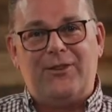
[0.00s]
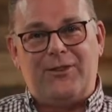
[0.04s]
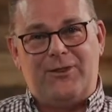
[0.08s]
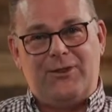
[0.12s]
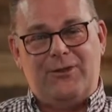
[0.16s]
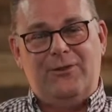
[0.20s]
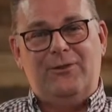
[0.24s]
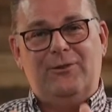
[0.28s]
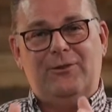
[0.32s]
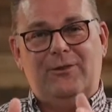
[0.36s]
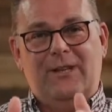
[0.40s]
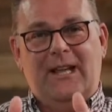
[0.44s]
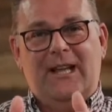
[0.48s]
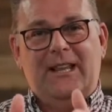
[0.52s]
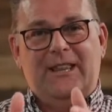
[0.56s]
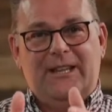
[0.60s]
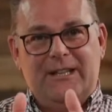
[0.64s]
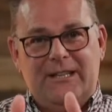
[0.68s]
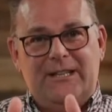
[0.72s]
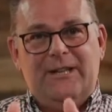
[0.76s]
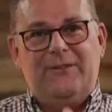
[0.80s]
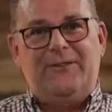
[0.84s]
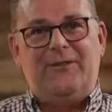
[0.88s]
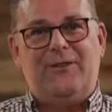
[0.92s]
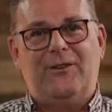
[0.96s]
through
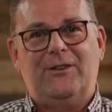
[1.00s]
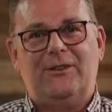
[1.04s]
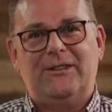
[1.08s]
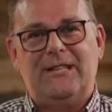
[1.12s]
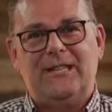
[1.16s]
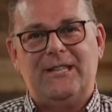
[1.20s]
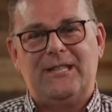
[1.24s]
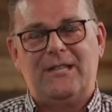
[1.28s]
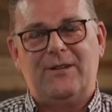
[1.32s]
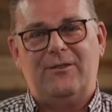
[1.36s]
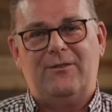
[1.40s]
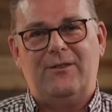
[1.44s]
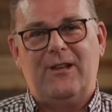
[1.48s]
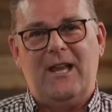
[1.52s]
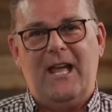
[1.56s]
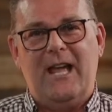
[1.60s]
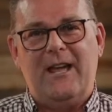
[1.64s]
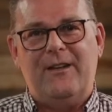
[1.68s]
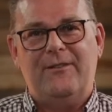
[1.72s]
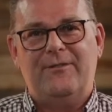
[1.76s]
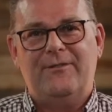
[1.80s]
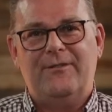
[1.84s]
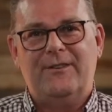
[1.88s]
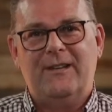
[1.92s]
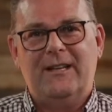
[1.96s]
the difficulties of
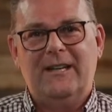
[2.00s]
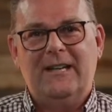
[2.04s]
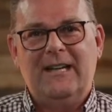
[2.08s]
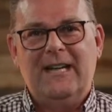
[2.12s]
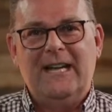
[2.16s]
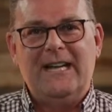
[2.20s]
life,